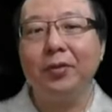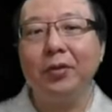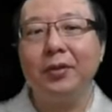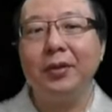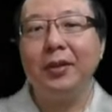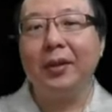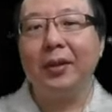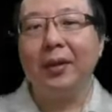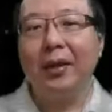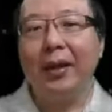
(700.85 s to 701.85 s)
So you see the
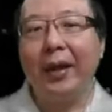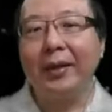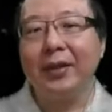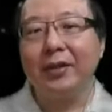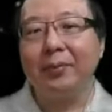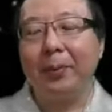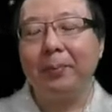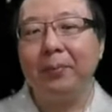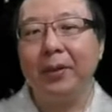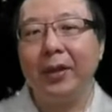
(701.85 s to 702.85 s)
X has
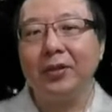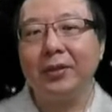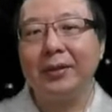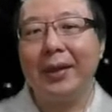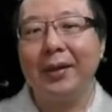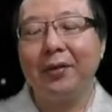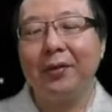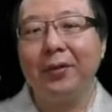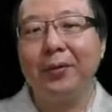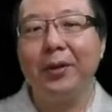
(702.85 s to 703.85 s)
sunk all
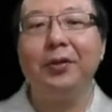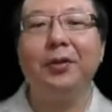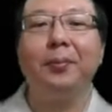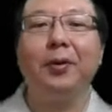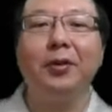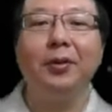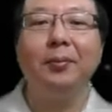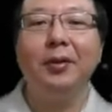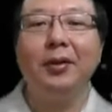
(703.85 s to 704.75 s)
the way to the bottom,